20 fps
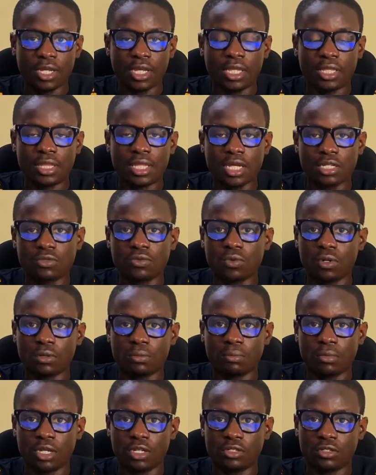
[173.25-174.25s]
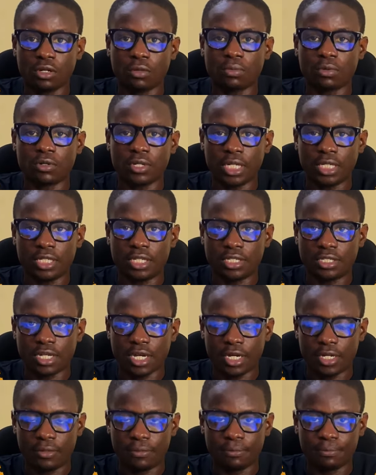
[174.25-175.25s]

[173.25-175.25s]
and that's what makes up great design.